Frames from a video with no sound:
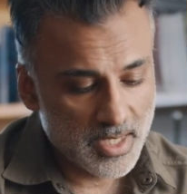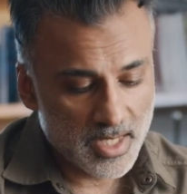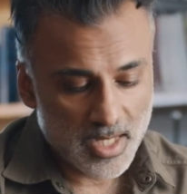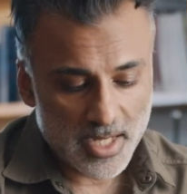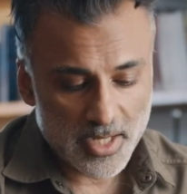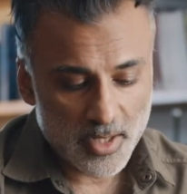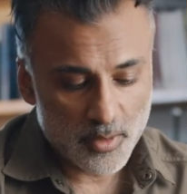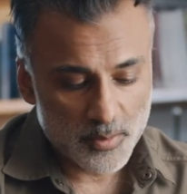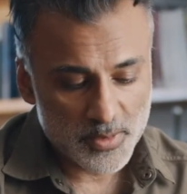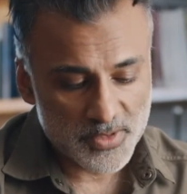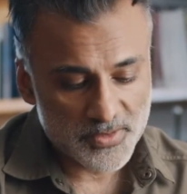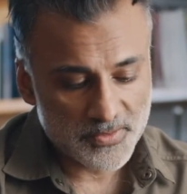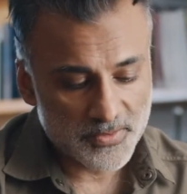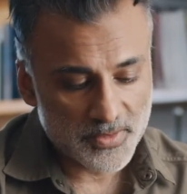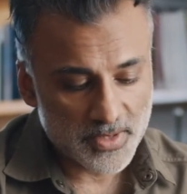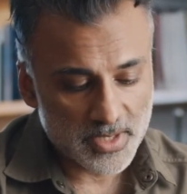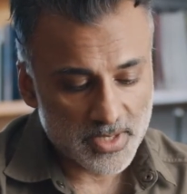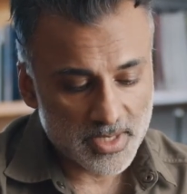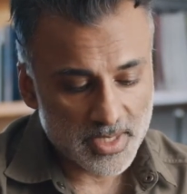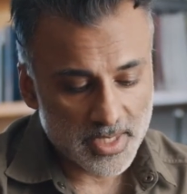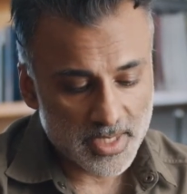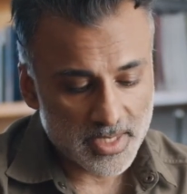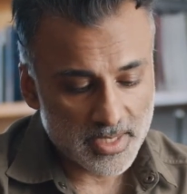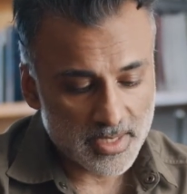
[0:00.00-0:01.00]
I almost feel
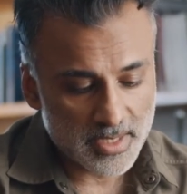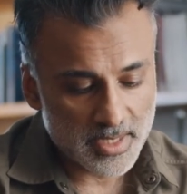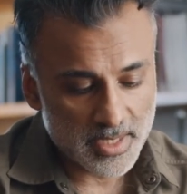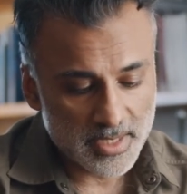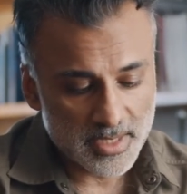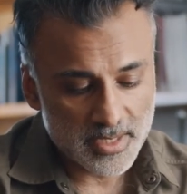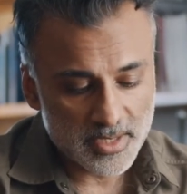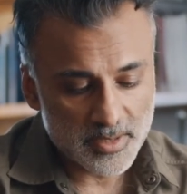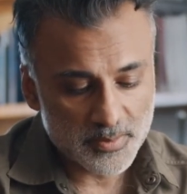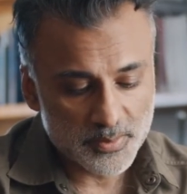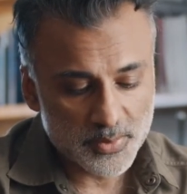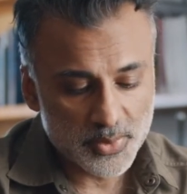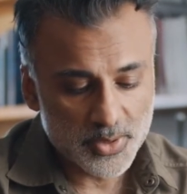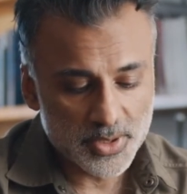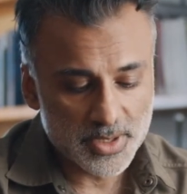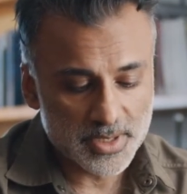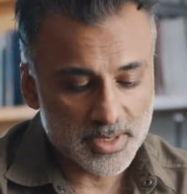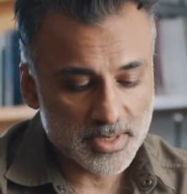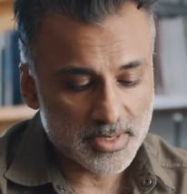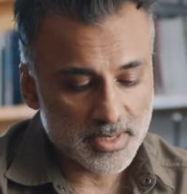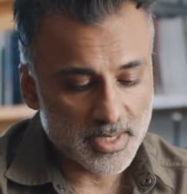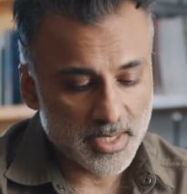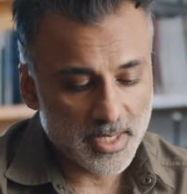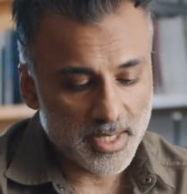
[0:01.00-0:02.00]
like I need to
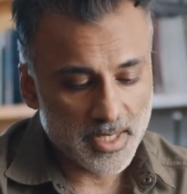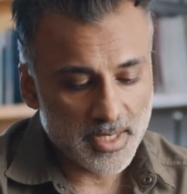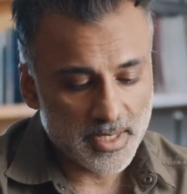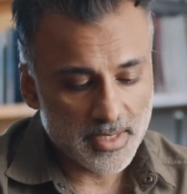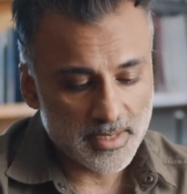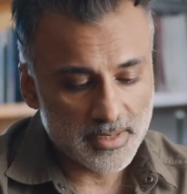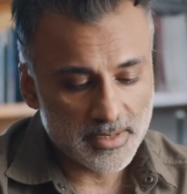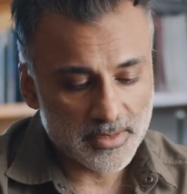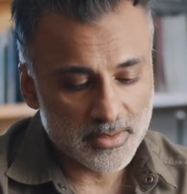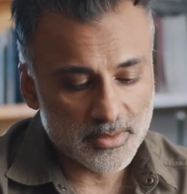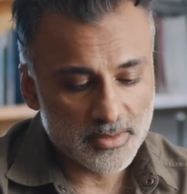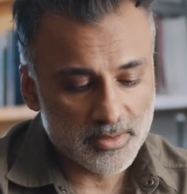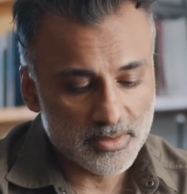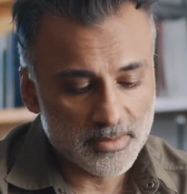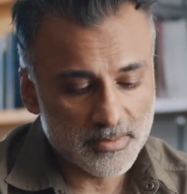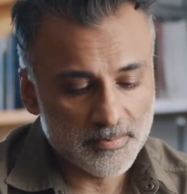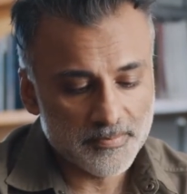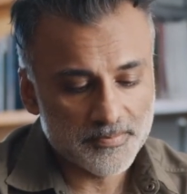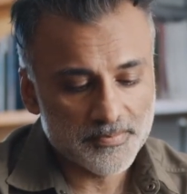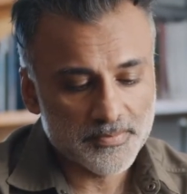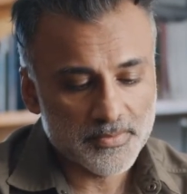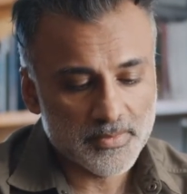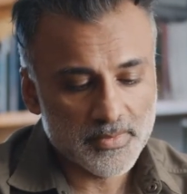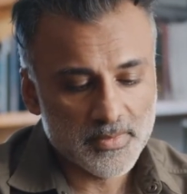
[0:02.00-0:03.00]
put a little
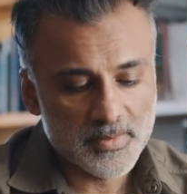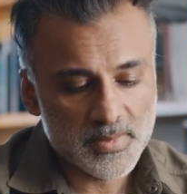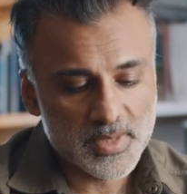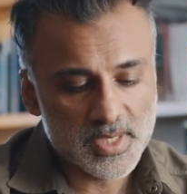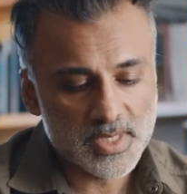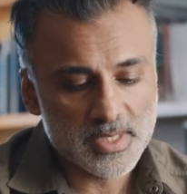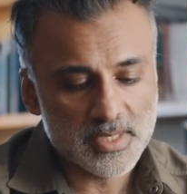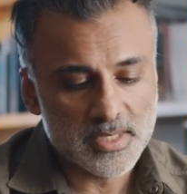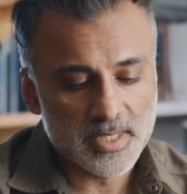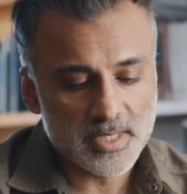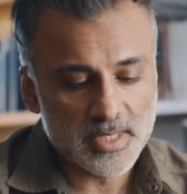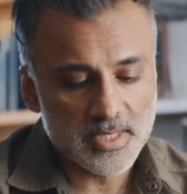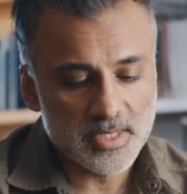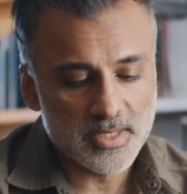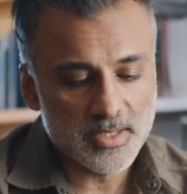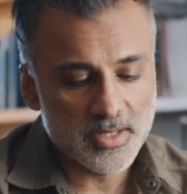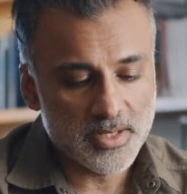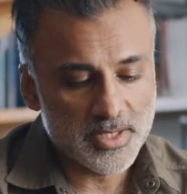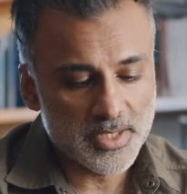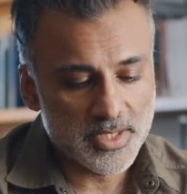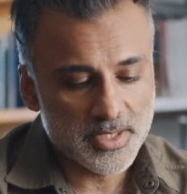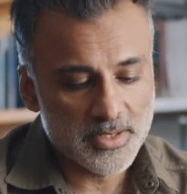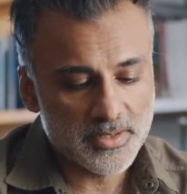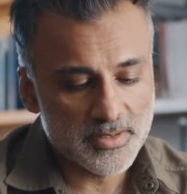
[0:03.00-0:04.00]
sticky
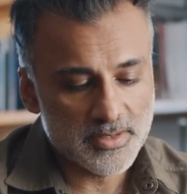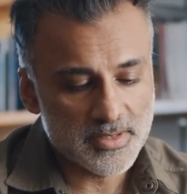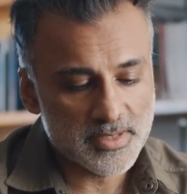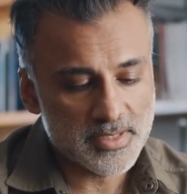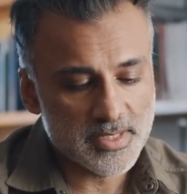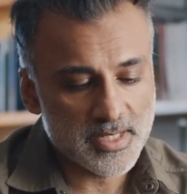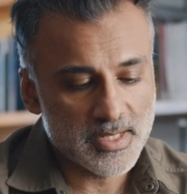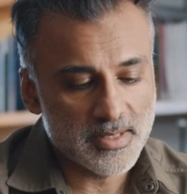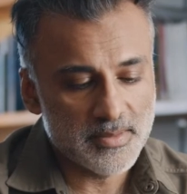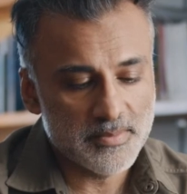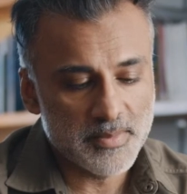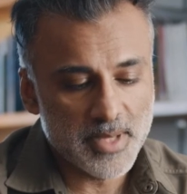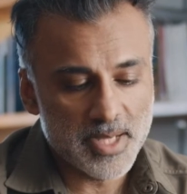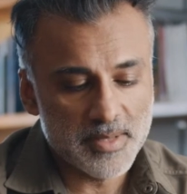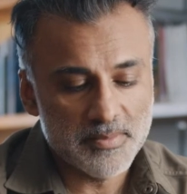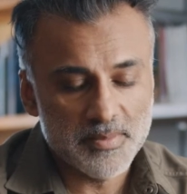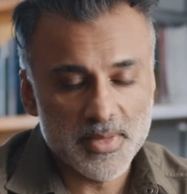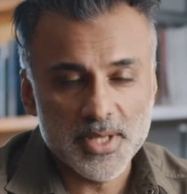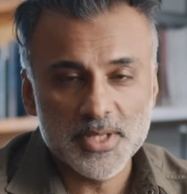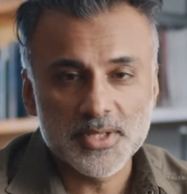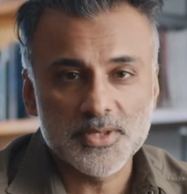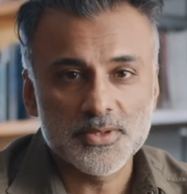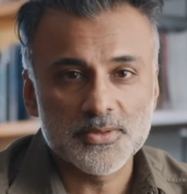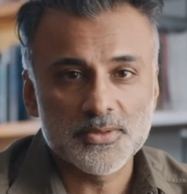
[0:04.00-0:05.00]
on here to say main
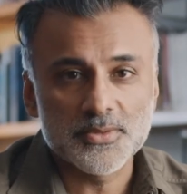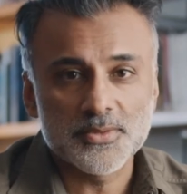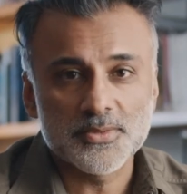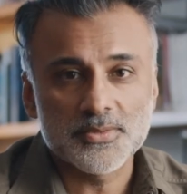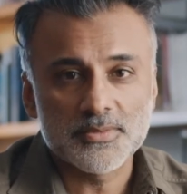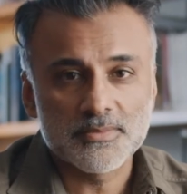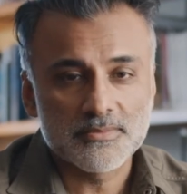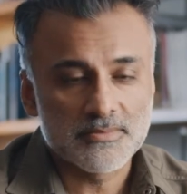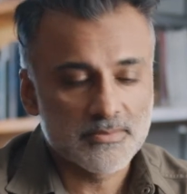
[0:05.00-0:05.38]
menu,